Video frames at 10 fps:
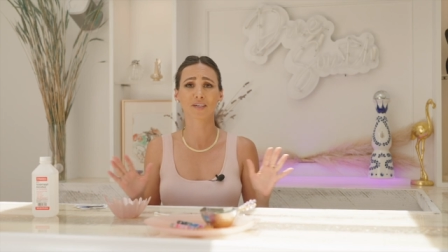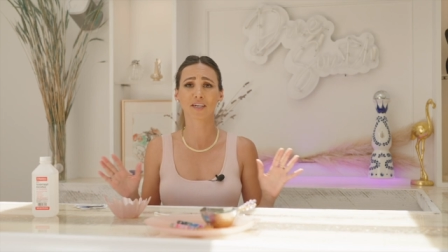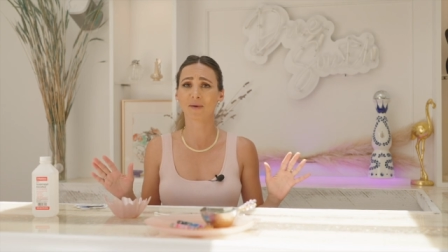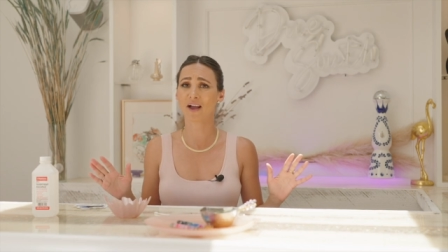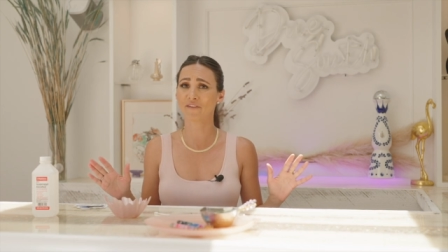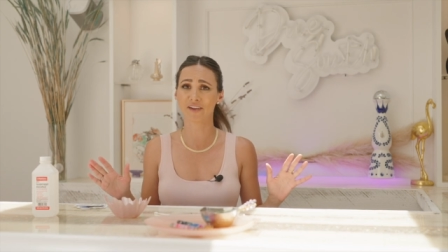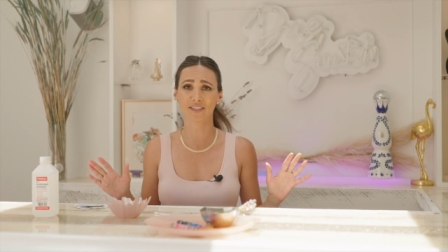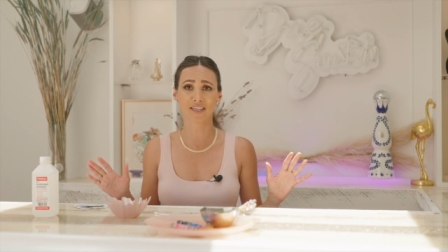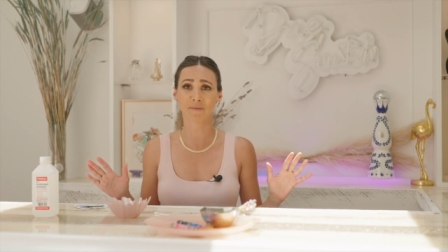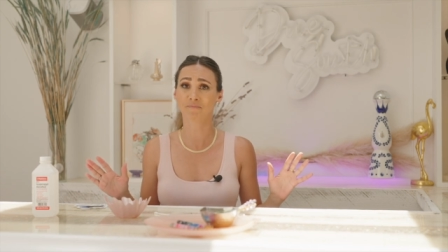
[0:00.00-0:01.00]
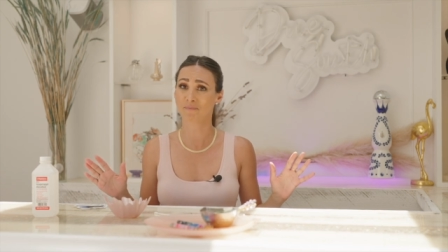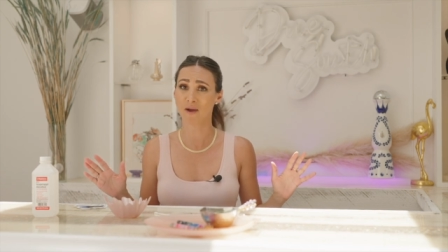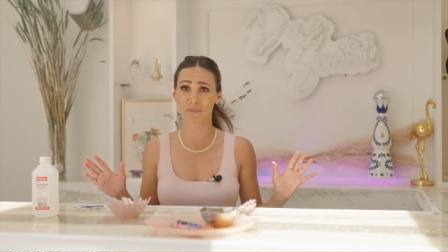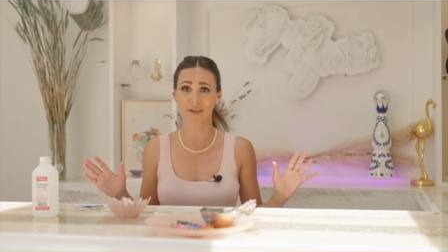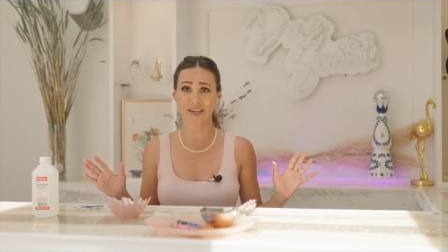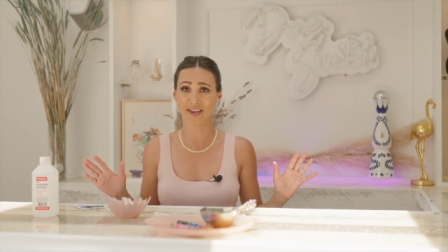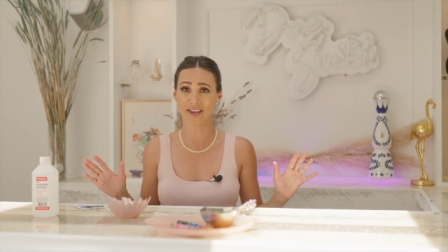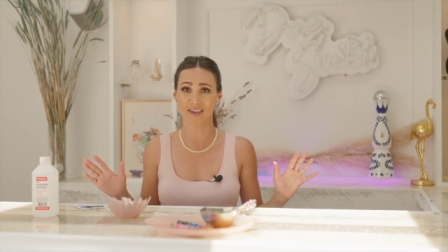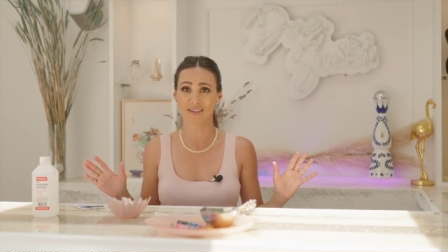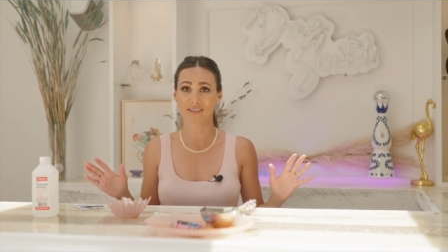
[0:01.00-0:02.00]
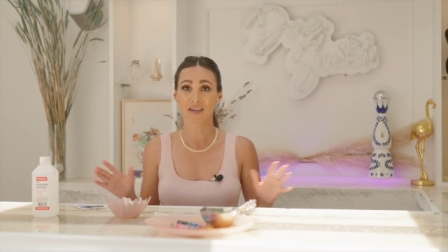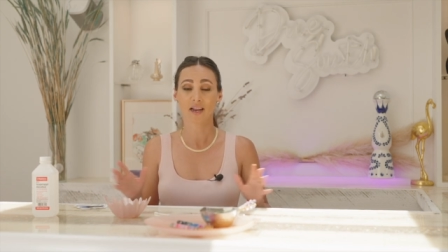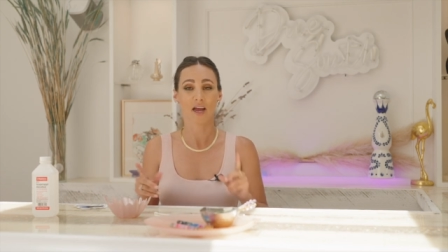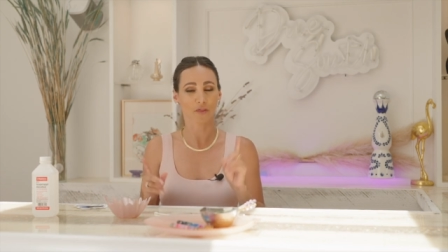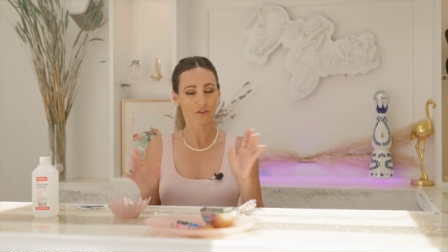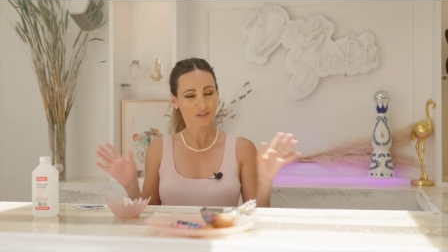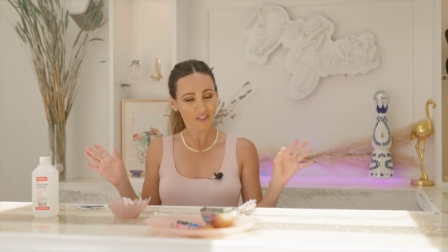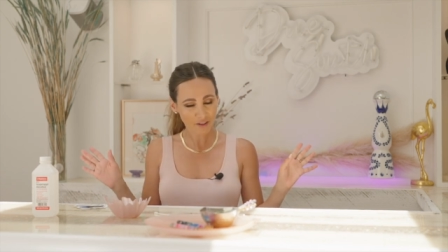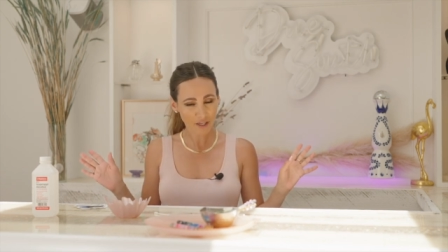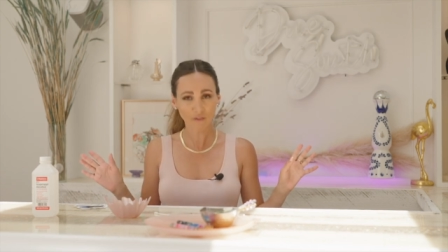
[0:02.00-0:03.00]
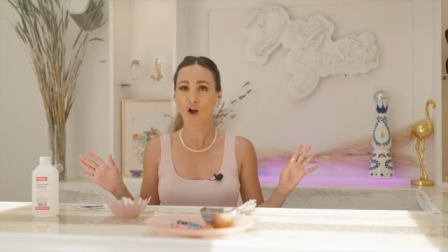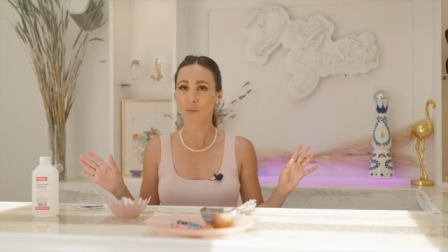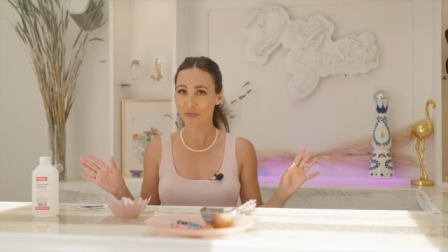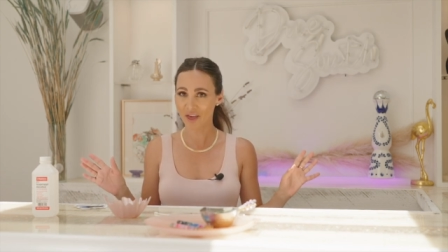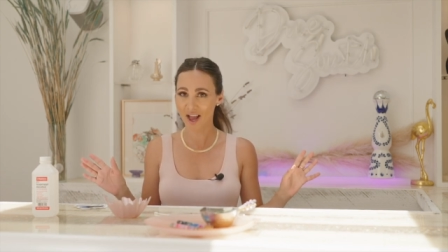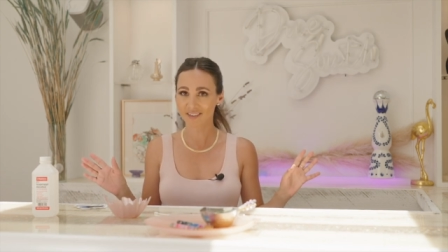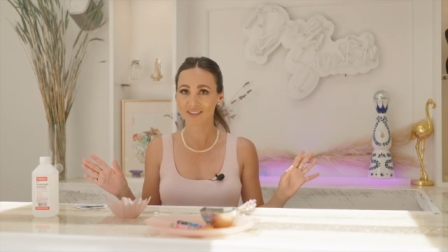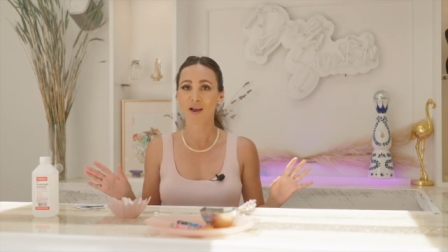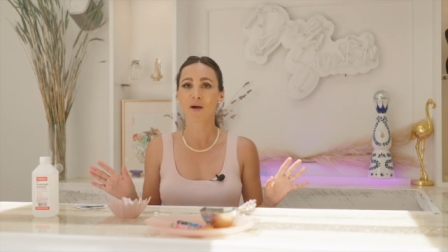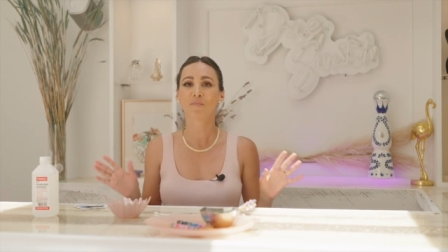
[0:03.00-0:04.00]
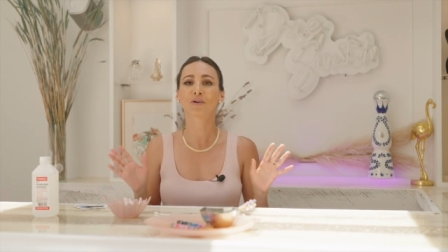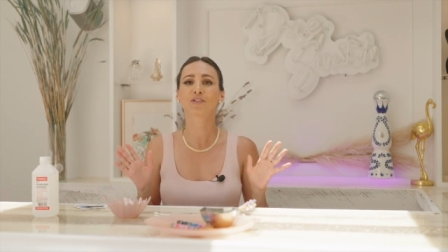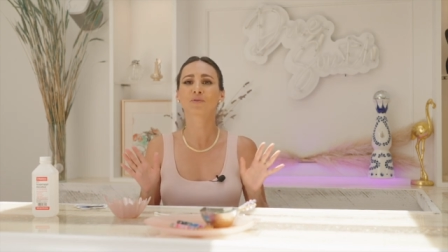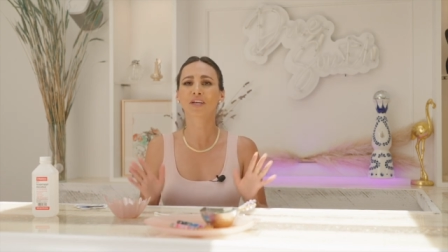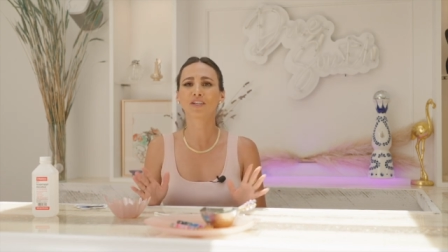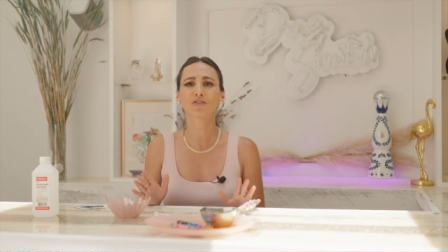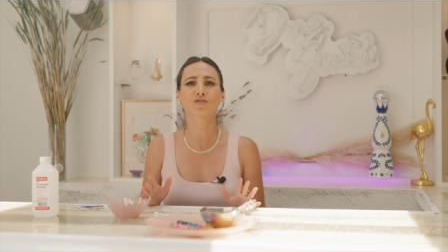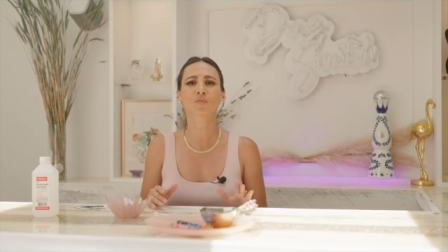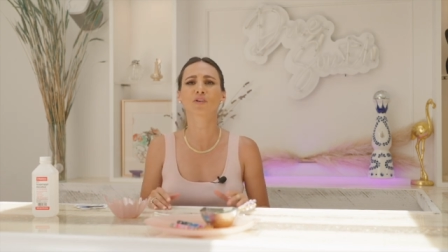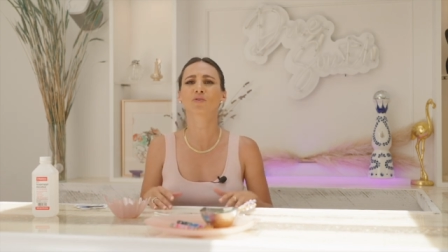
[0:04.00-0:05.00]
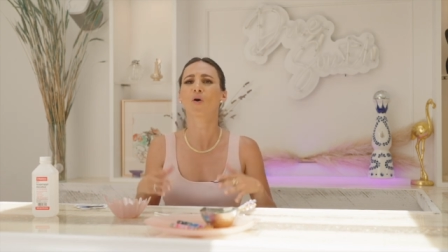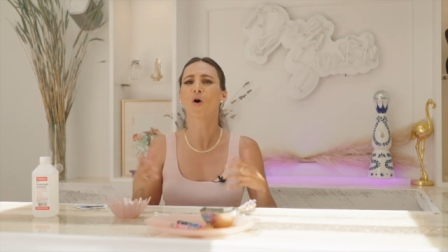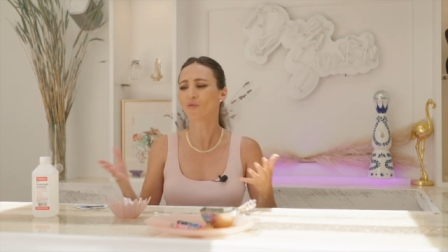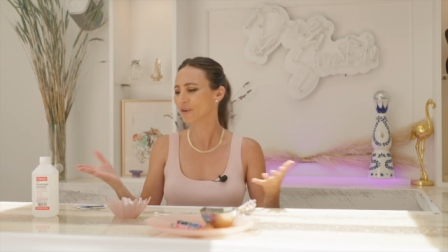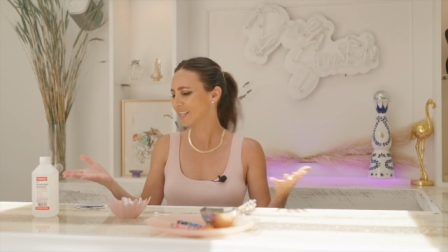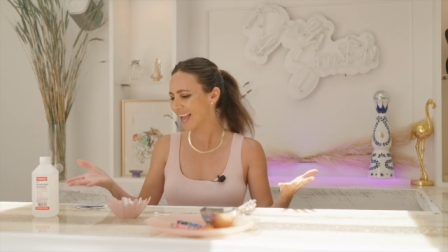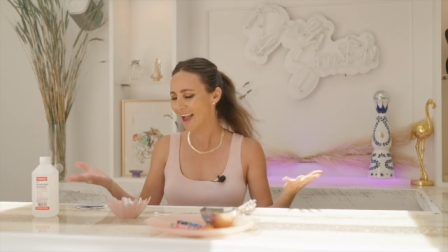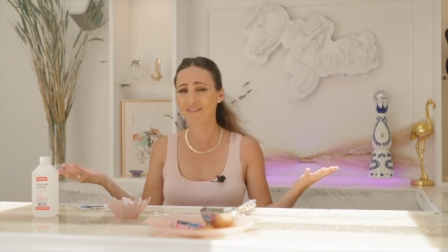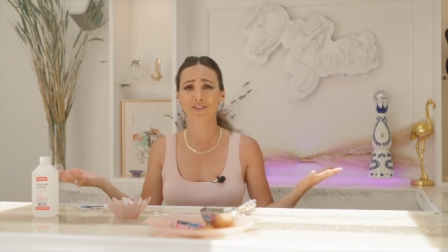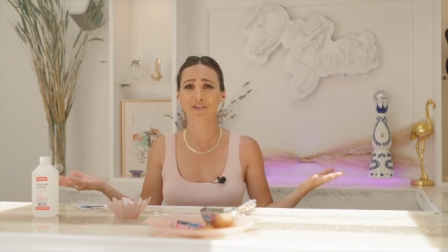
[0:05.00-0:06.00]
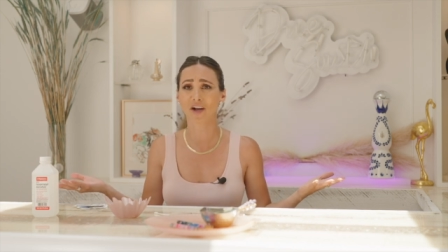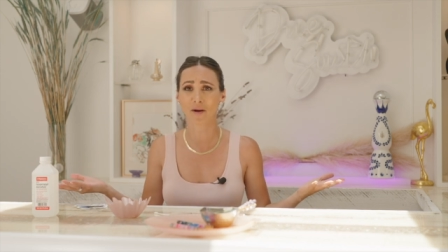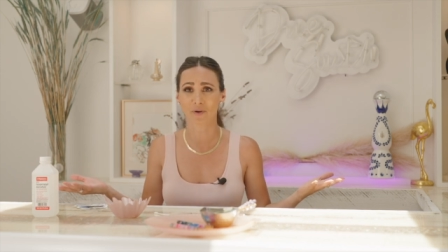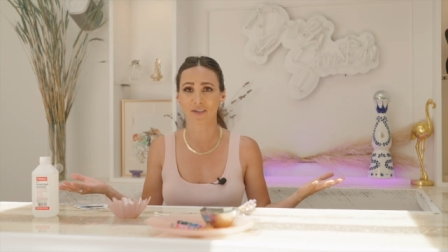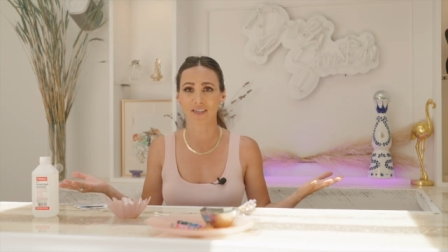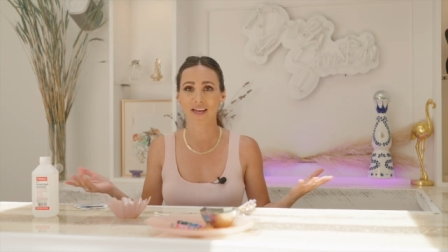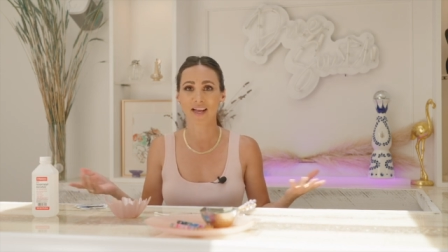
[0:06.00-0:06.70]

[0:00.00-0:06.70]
need to buy a fancy pipe cleaning kit. Not that there's anything wrong with that, but you can use what you already have in your cupboard.